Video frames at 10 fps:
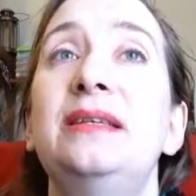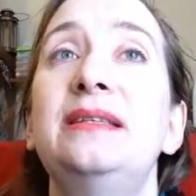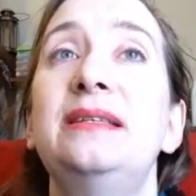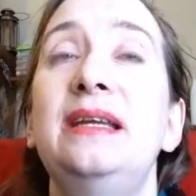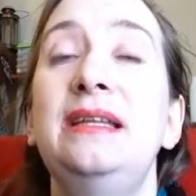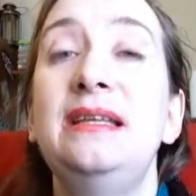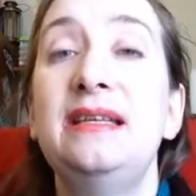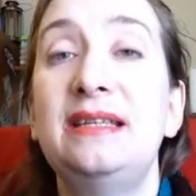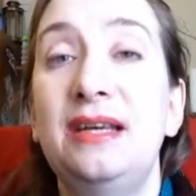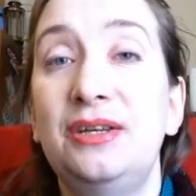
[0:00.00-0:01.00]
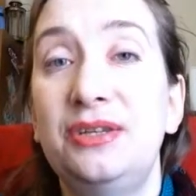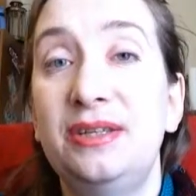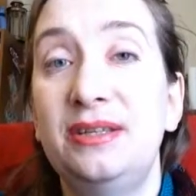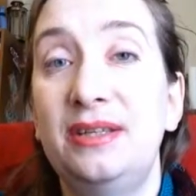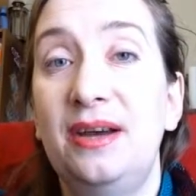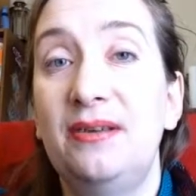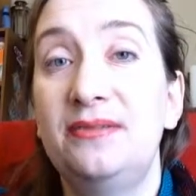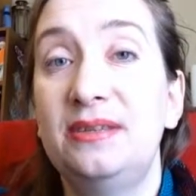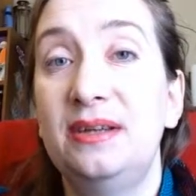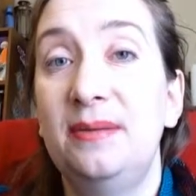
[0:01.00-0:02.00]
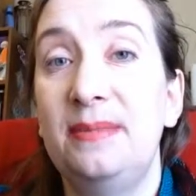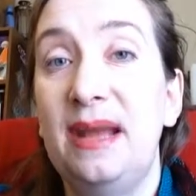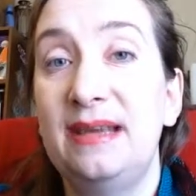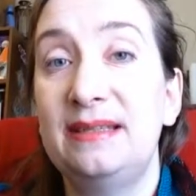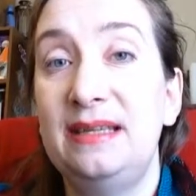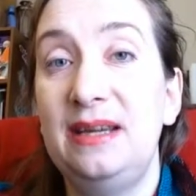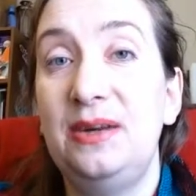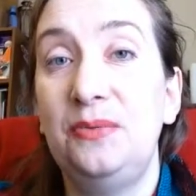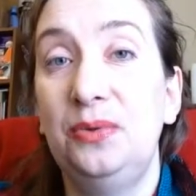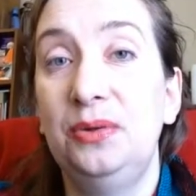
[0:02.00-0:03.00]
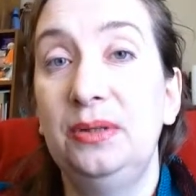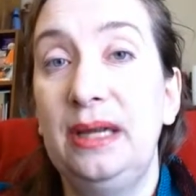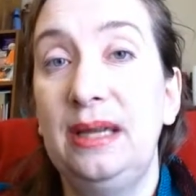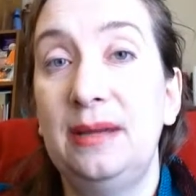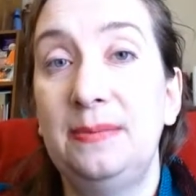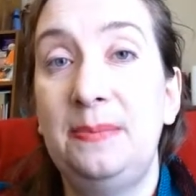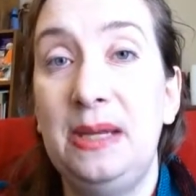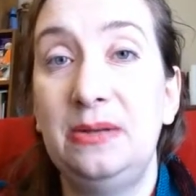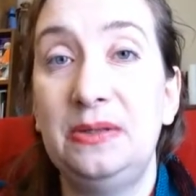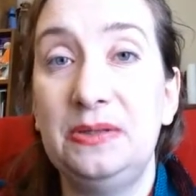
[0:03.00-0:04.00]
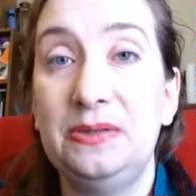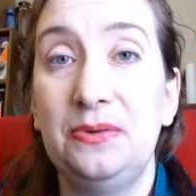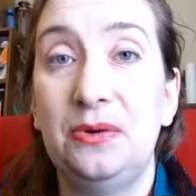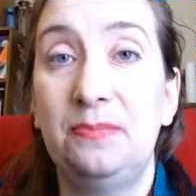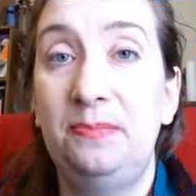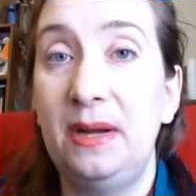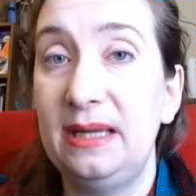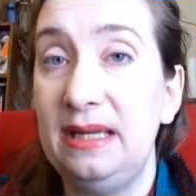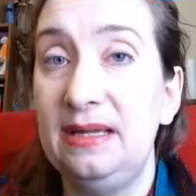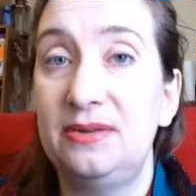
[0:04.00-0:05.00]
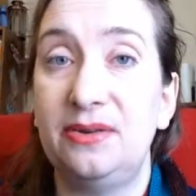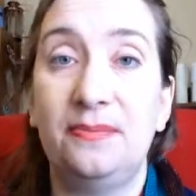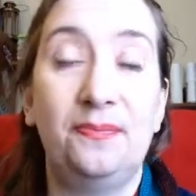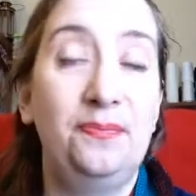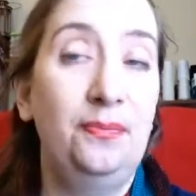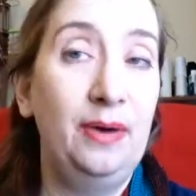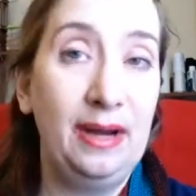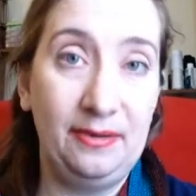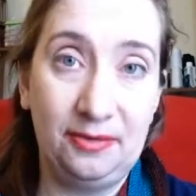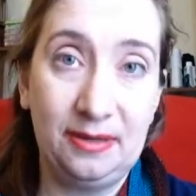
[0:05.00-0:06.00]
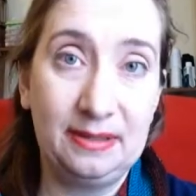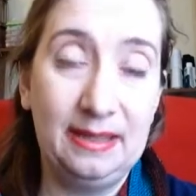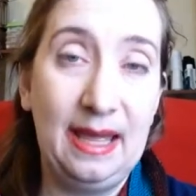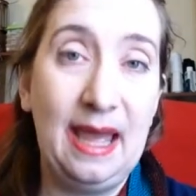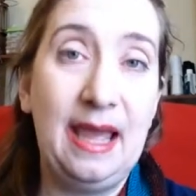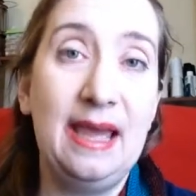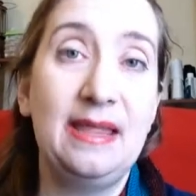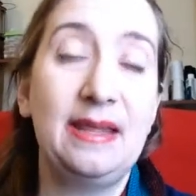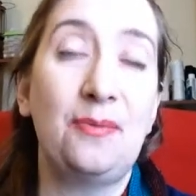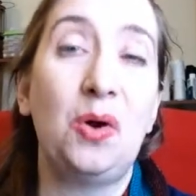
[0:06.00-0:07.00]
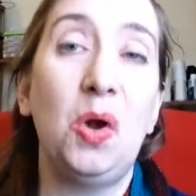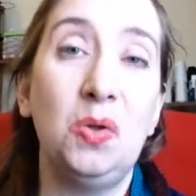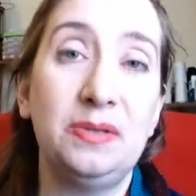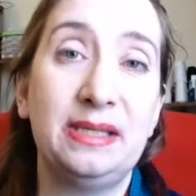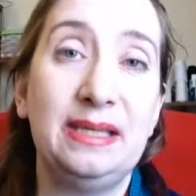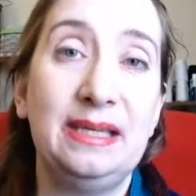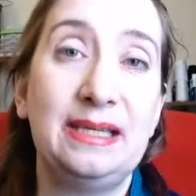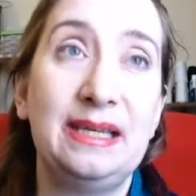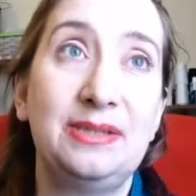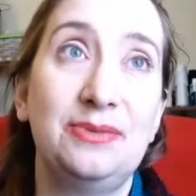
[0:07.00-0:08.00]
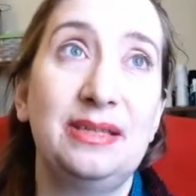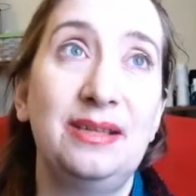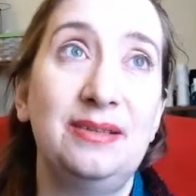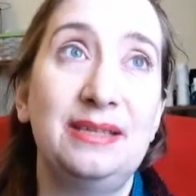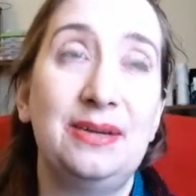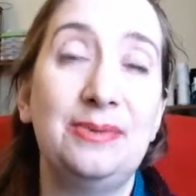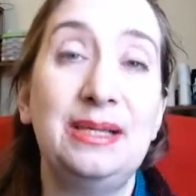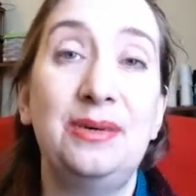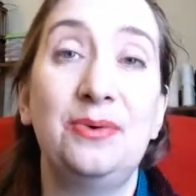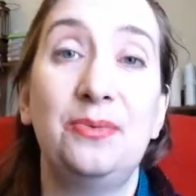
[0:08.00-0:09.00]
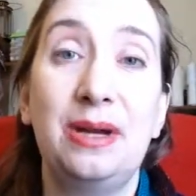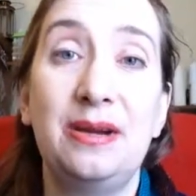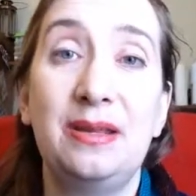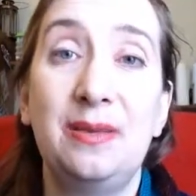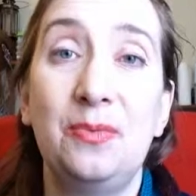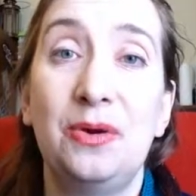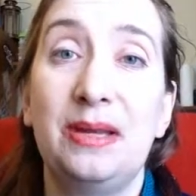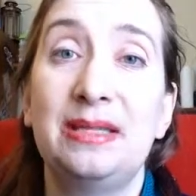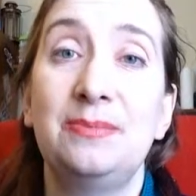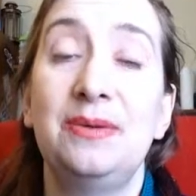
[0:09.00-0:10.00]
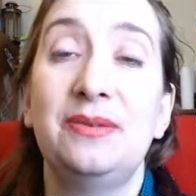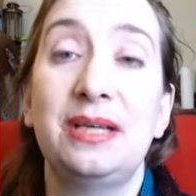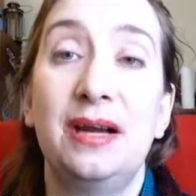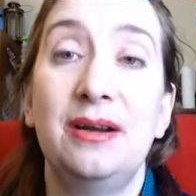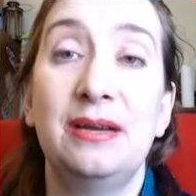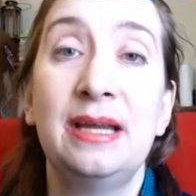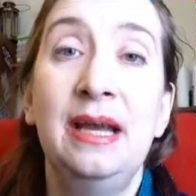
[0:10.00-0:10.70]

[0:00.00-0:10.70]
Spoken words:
seen the attentions of some nasty wool-eating beetles or buggies or whatever. And there were holes in it. As a result, I really don't want to wear it anymore. It needs to be retired.